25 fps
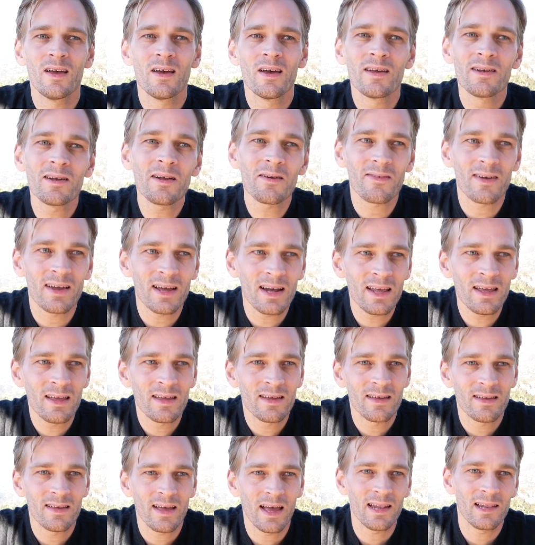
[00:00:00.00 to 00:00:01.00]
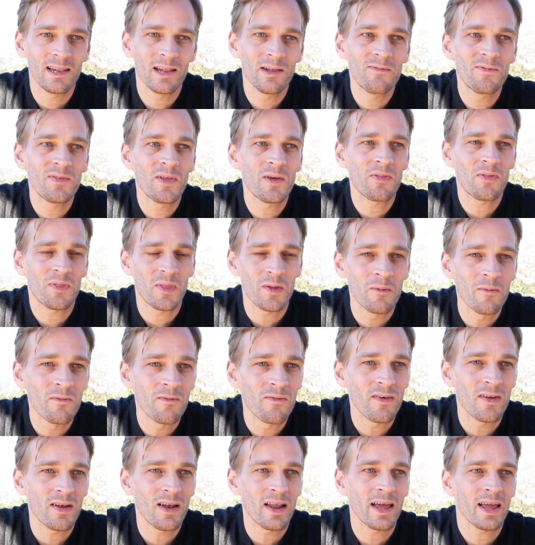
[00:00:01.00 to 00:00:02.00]
Not really. I lived with them
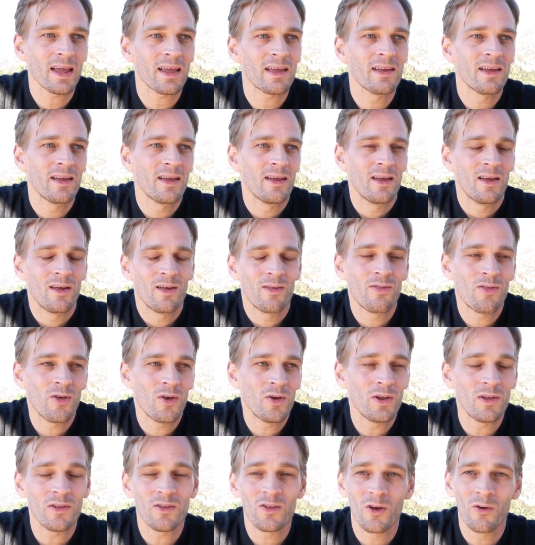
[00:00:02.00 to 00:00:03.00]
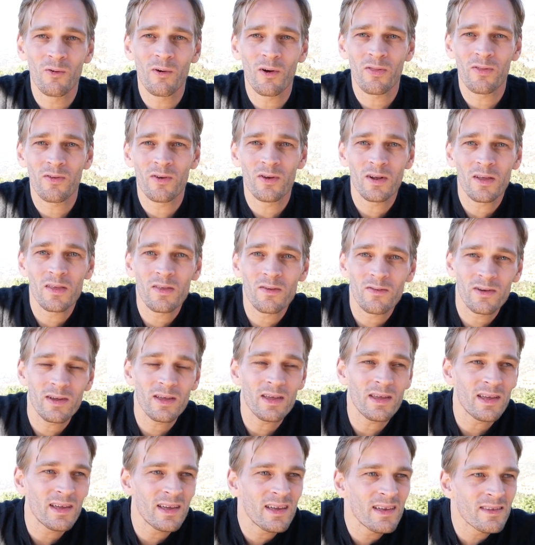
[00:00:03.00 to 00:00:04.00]
for like 32 or 33
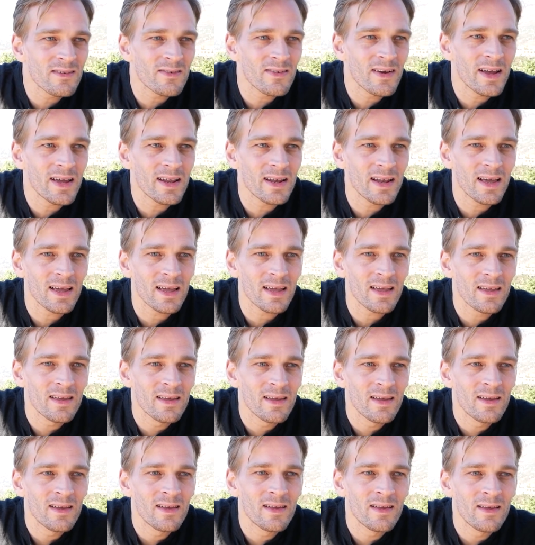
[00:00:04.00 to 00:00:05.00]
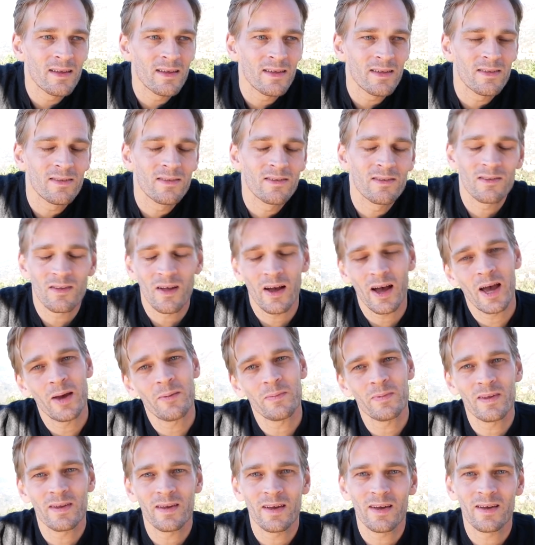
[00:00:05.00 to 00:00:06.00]
years, right? Like, it's
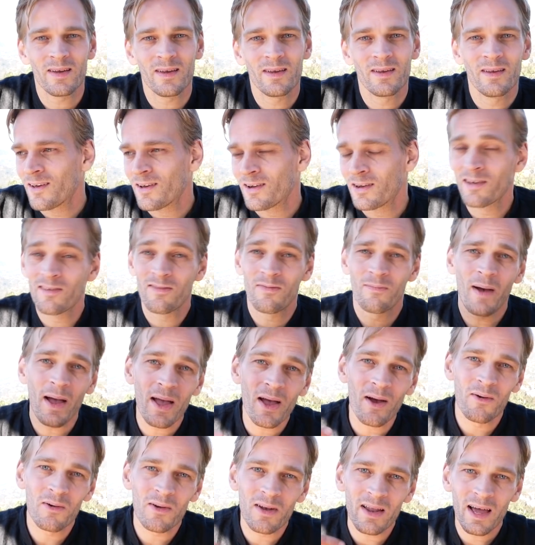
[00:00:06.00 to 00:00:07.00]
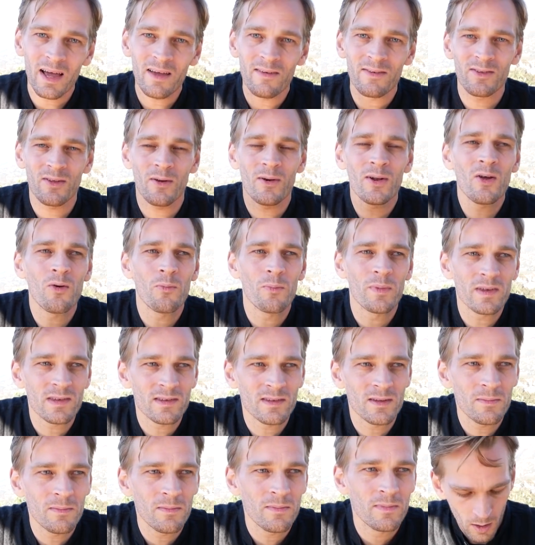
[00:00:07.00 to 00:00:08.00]
time to live my own life, so I don't miss
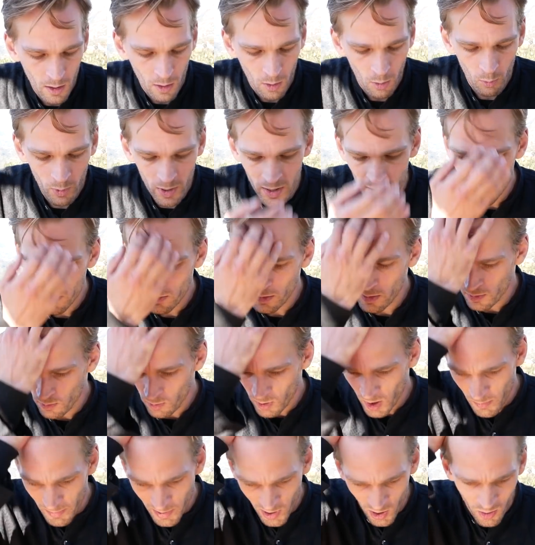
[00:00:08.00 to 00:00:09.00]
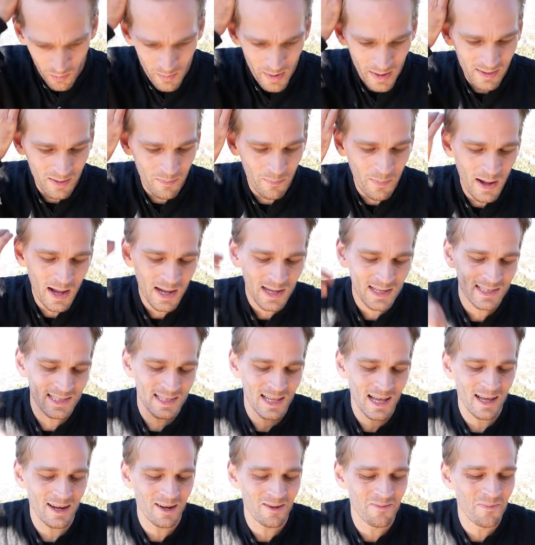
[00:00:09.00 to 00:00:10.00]
them. When will I be going back to
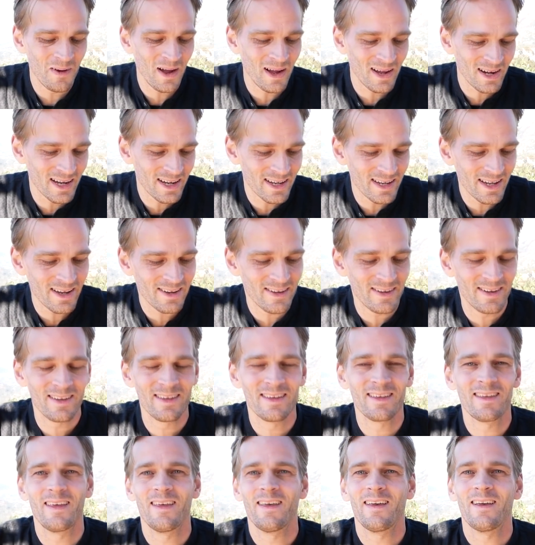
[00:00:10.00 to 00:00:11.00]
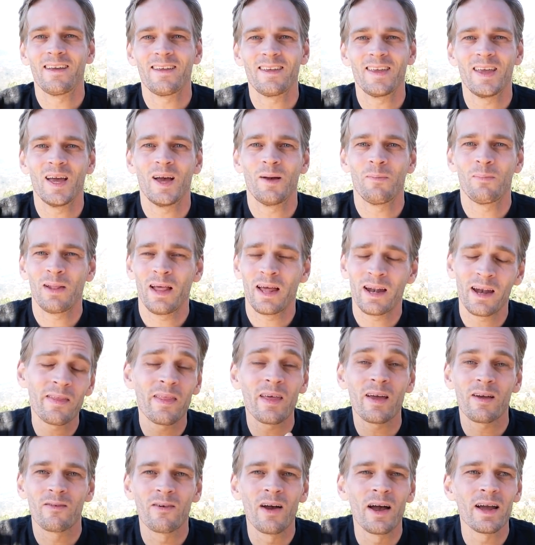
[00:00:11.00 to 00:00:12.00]
Pakistan and Bangladesh? Yeah, planning
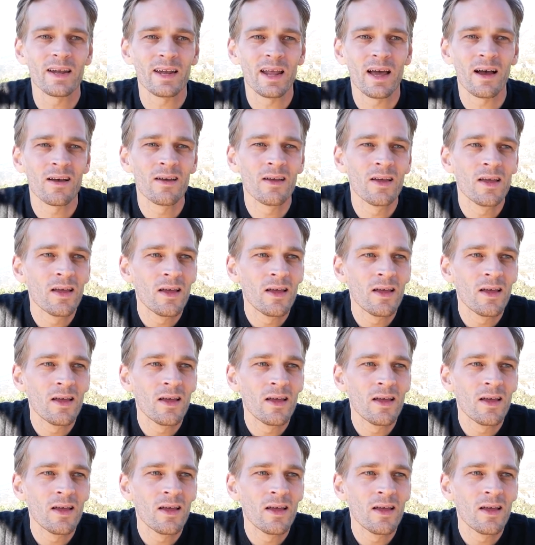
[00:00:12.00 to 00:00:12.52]
that right now.